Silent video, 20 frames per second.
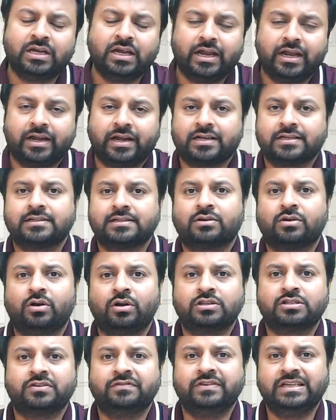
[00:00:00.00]
address the
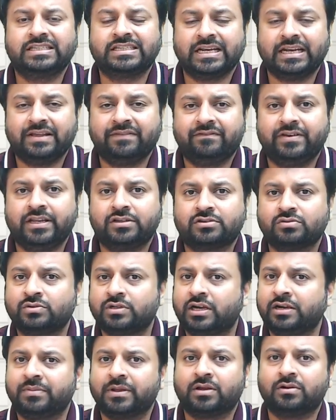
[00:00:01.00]
calls of each and every
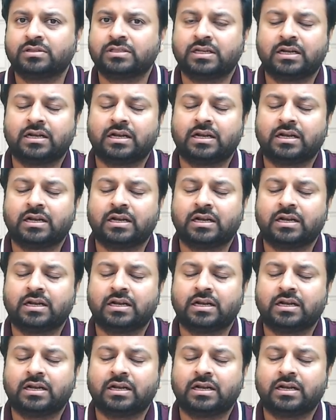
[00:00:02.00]
student because there